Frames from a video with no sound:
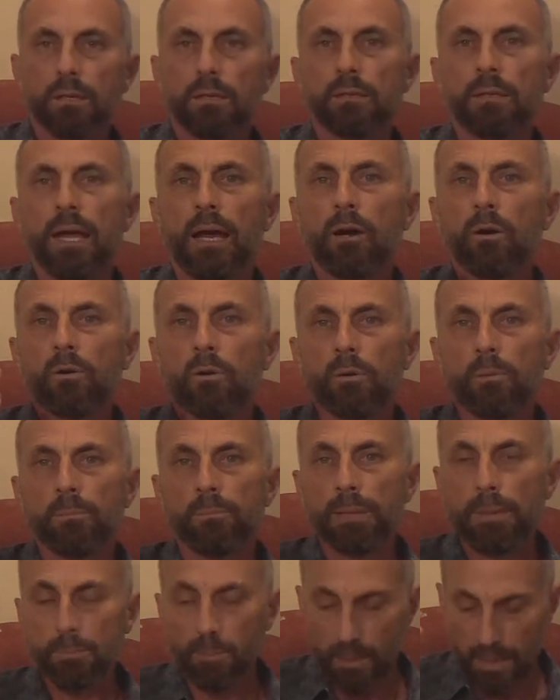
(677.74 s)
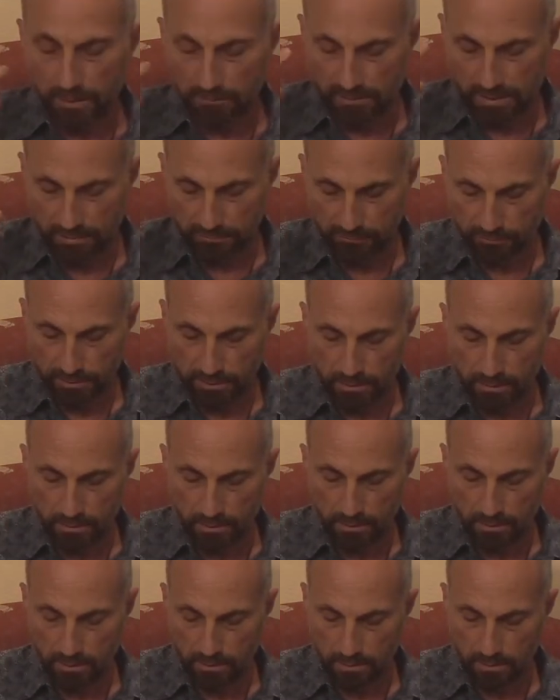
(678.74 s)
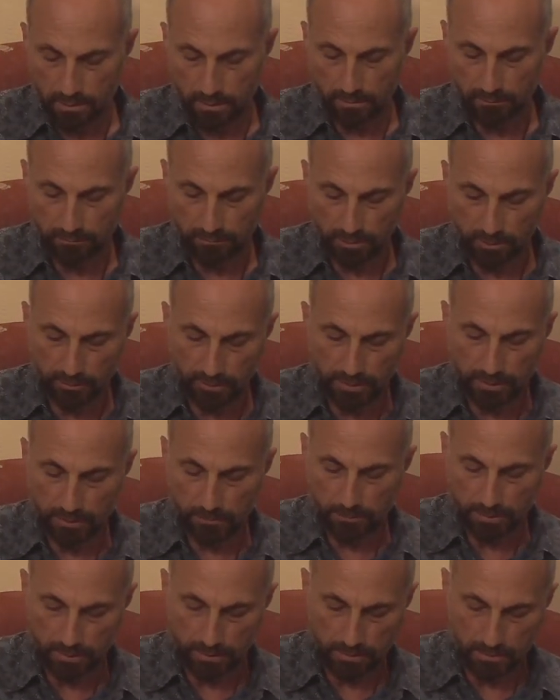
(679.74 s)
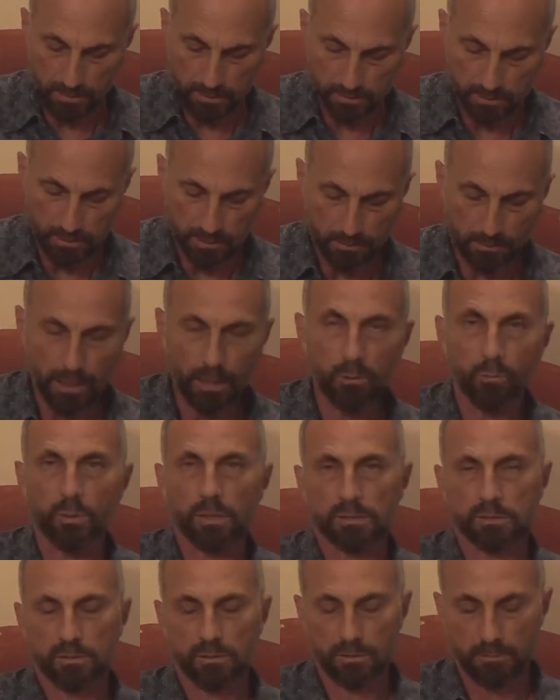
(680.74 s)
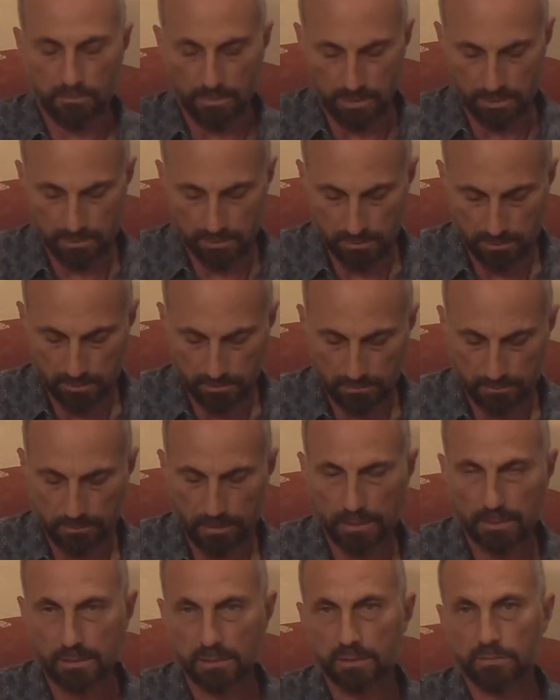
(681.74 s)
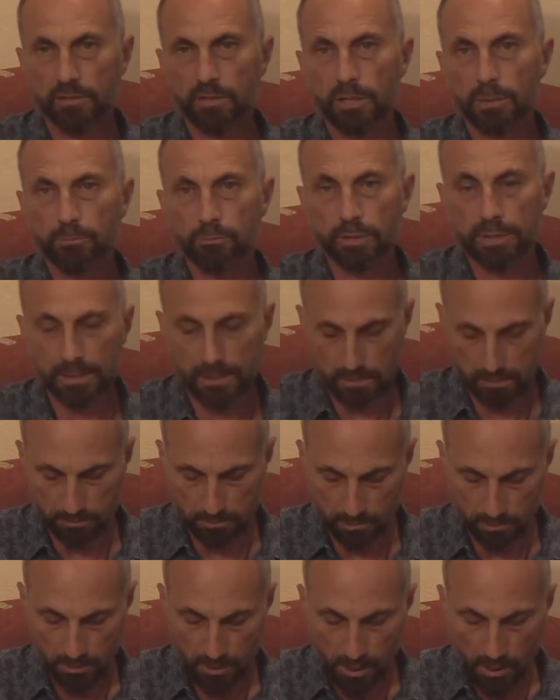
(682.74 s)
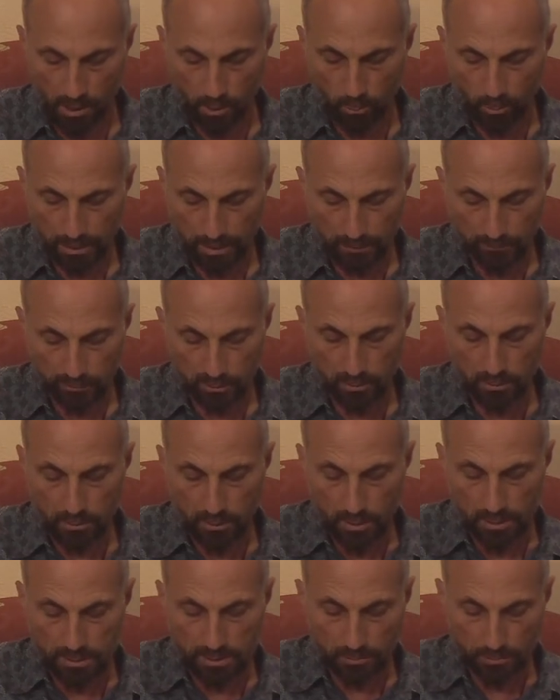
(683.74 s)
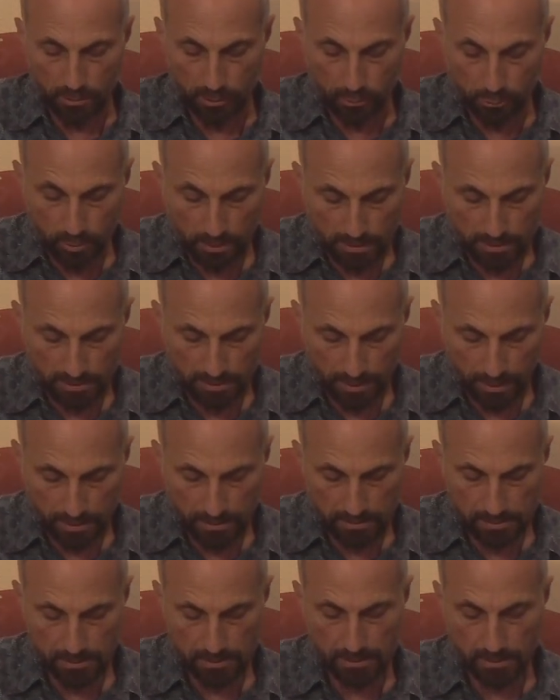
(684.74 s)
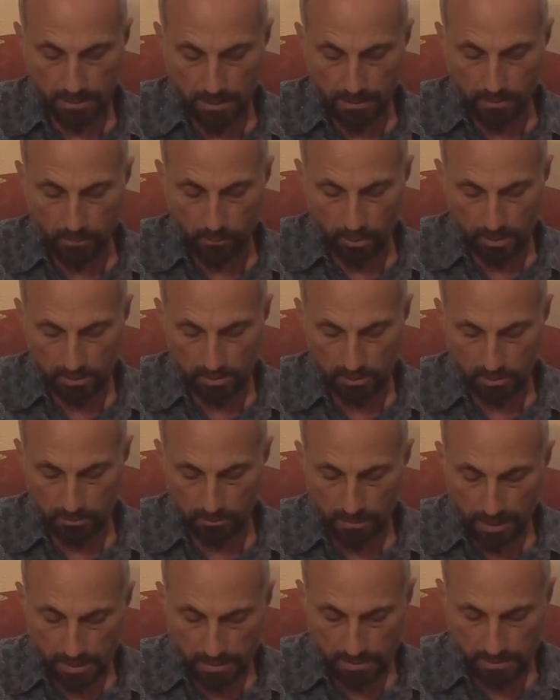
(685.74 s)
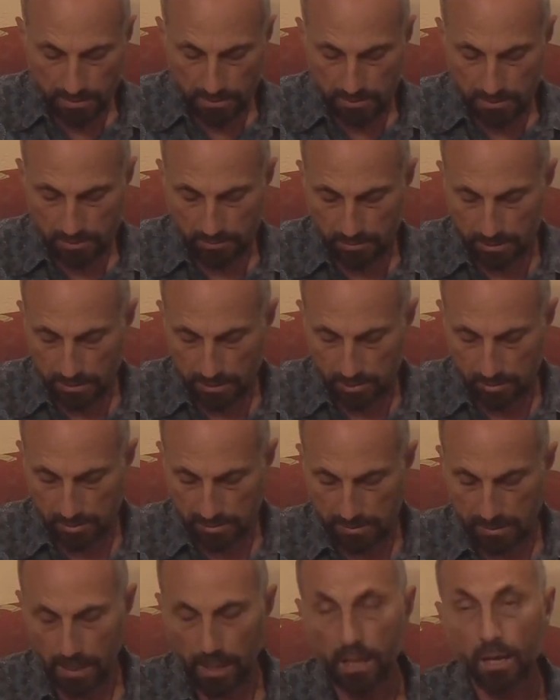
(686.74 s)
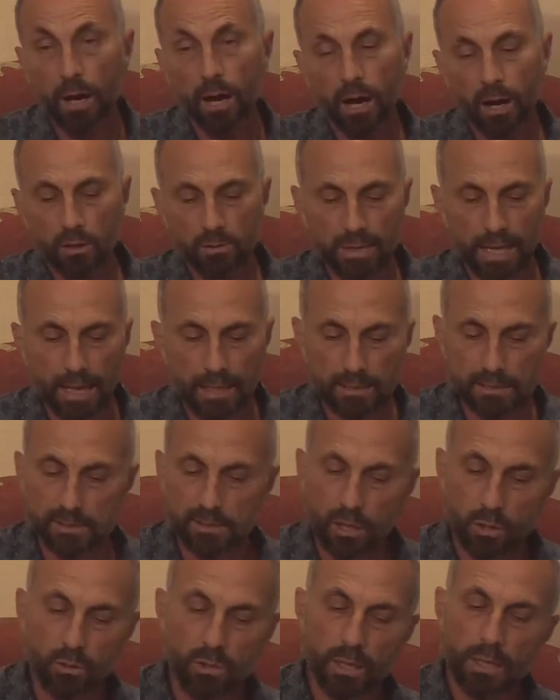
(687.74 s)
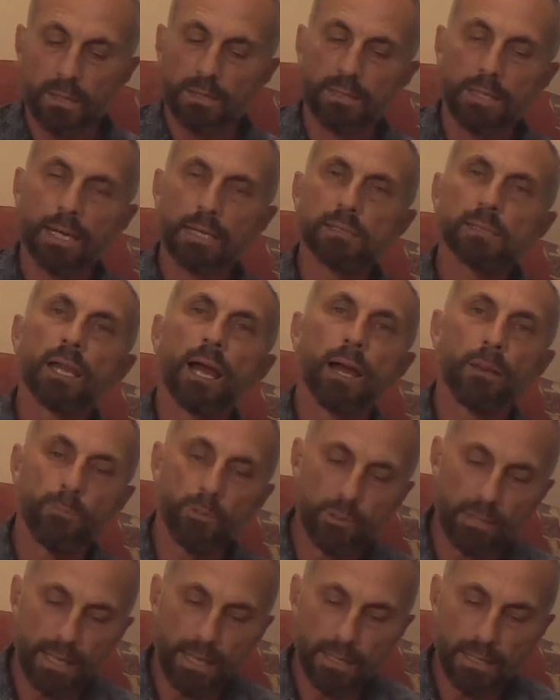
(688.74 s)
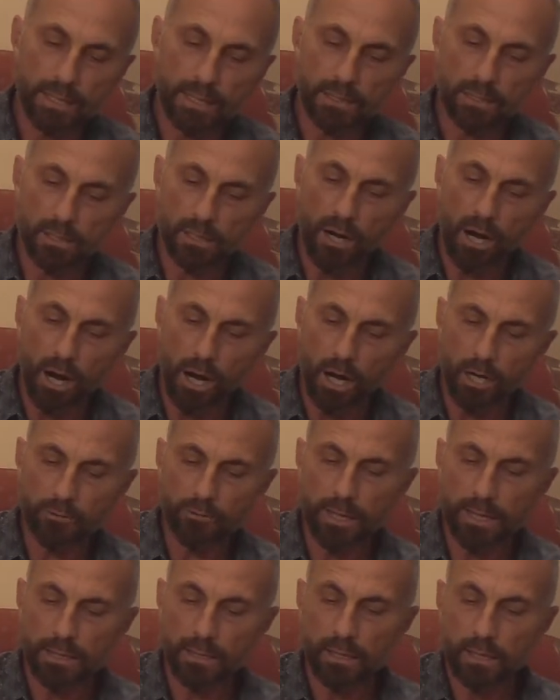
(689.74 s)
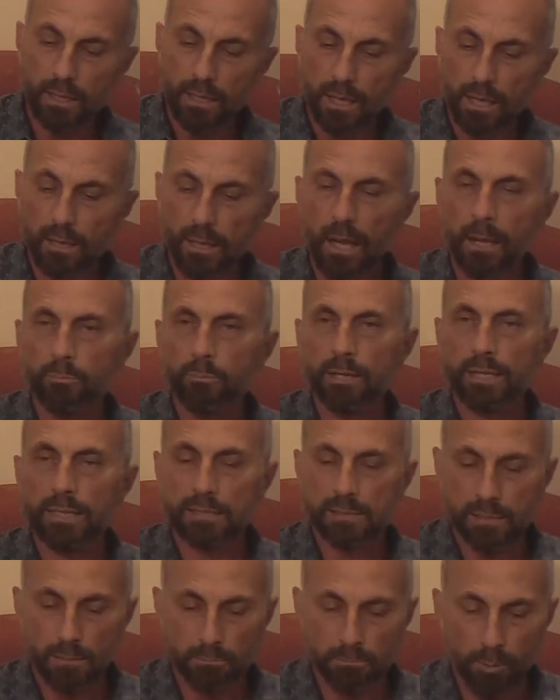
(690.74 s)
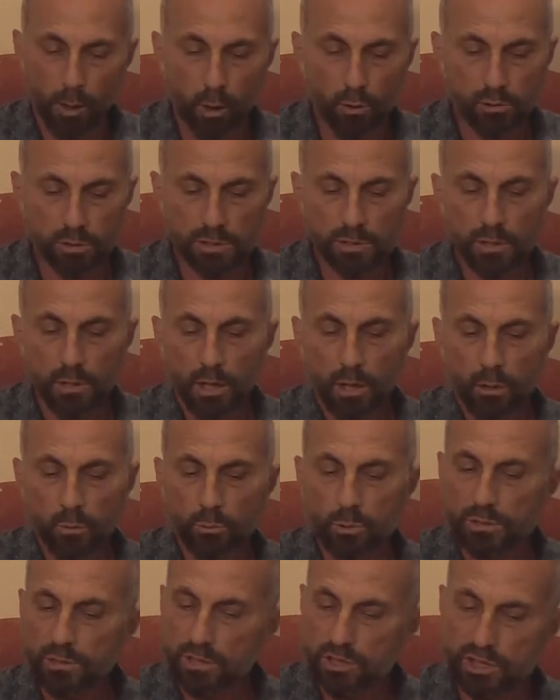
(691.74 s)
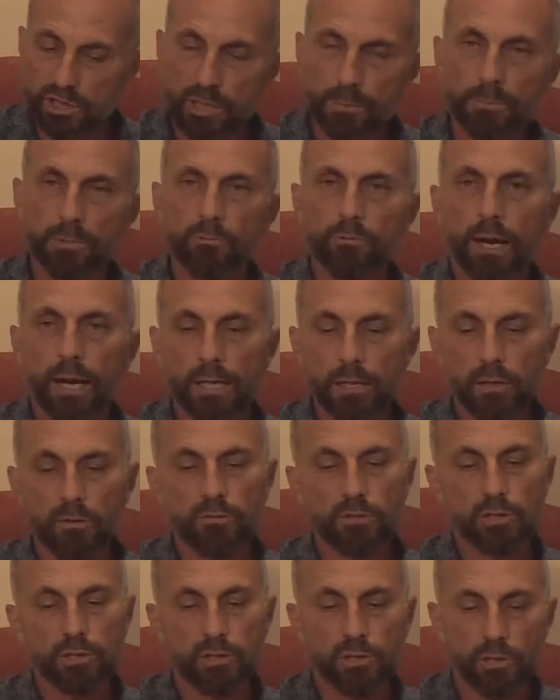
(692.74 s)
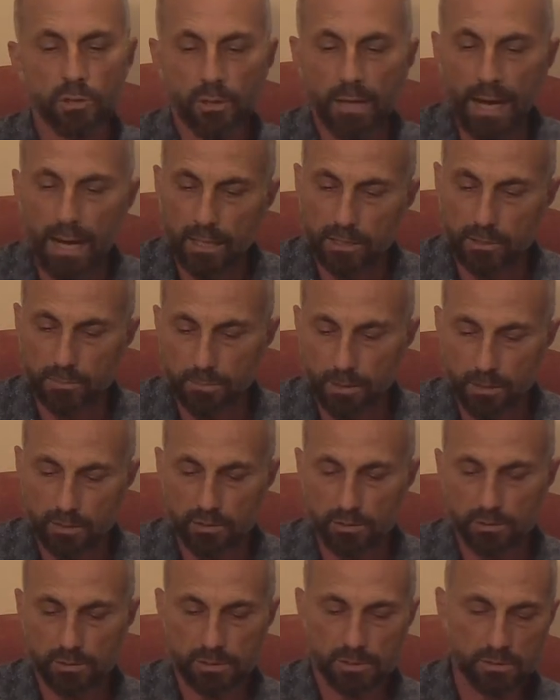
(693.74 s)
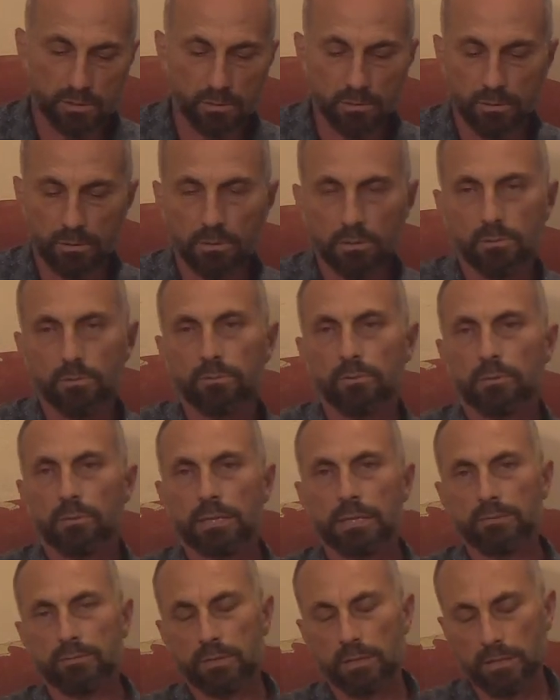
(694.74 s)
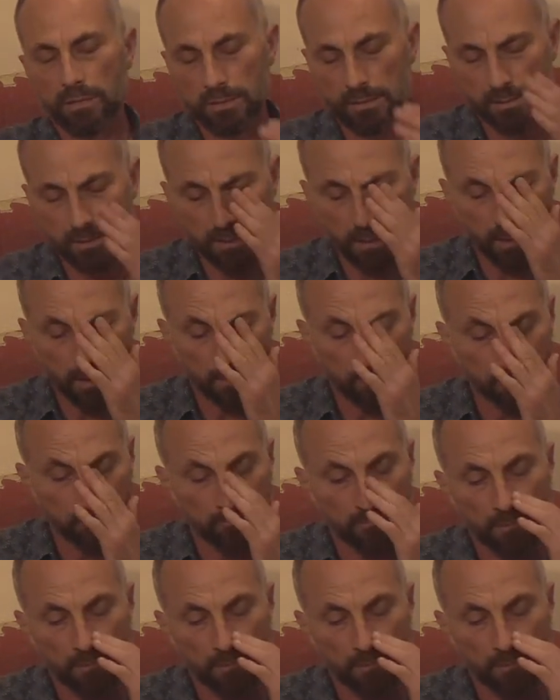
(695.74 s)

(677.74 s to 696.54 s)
Now, people have differing and varying opinions about Western medicine, and it's very predictable. Whenever someone criticizes Western medicine, someone else will say, okay, so the next time you get in a car wreck and break some bones, we'll ship you right over to your acupuncturist, or whatever they're going to say.